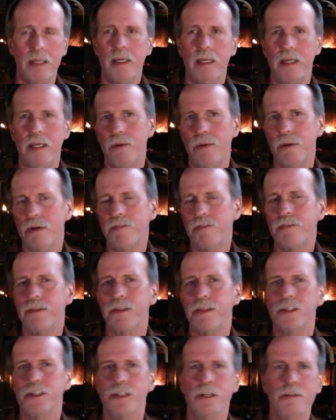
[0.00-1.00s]
In order for
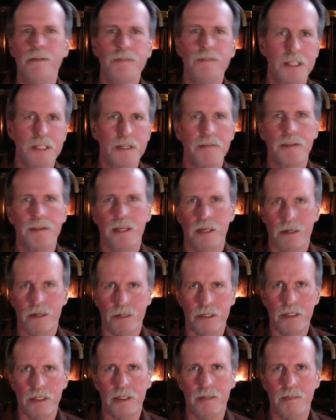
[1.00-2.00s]
the surface of the
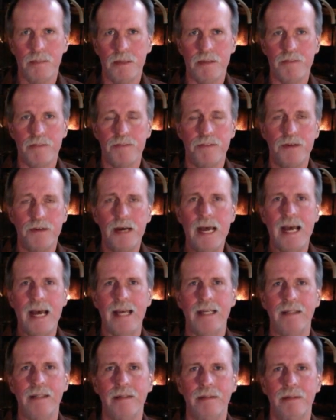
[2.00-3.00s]
Earth to be
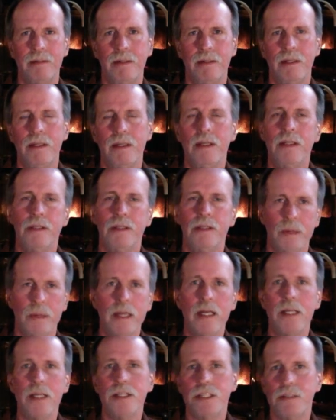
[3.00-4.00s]
flat, the
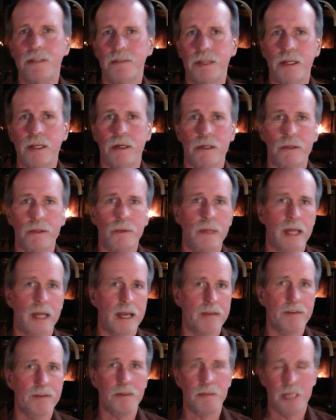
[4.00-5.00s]
radius of the Earth would
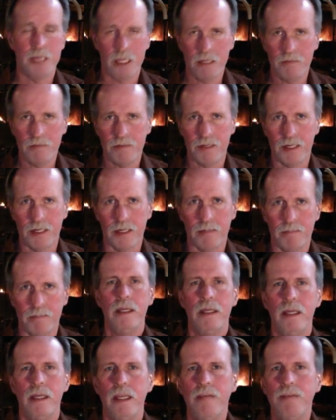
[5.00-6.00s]
have to be infinite.
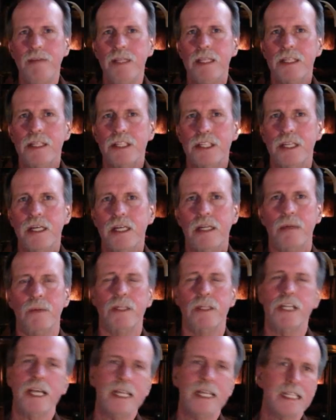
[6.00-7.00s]
Even the Sun,
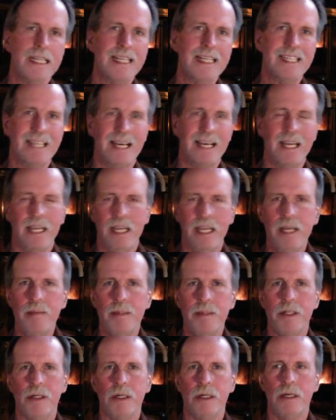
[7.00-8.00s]
which has a
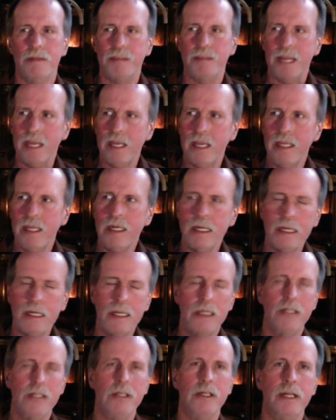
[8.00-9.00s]
diameter of
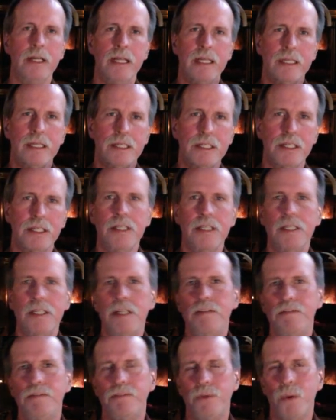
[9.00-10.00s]

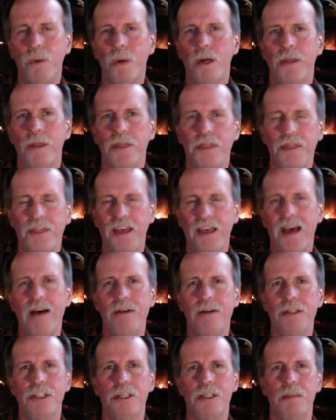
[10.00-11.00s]

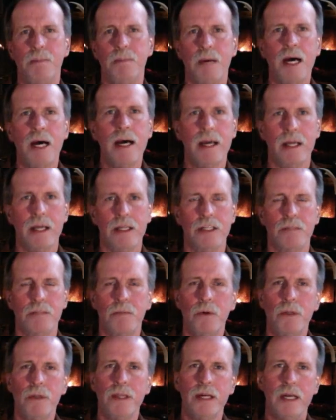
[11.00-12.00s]
864,000 miles,
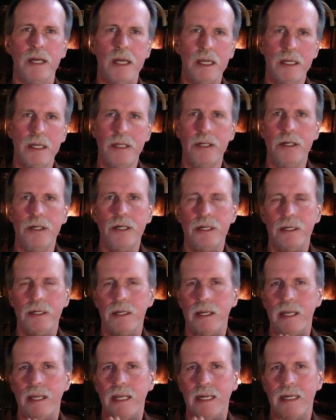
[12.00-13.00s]
more than
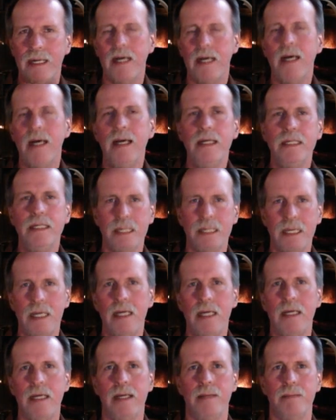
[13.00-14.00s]
109
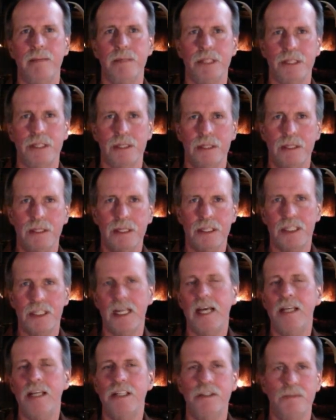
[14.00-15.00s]
times the
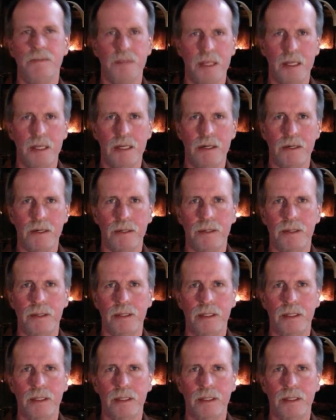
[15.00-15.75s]
size of the earth.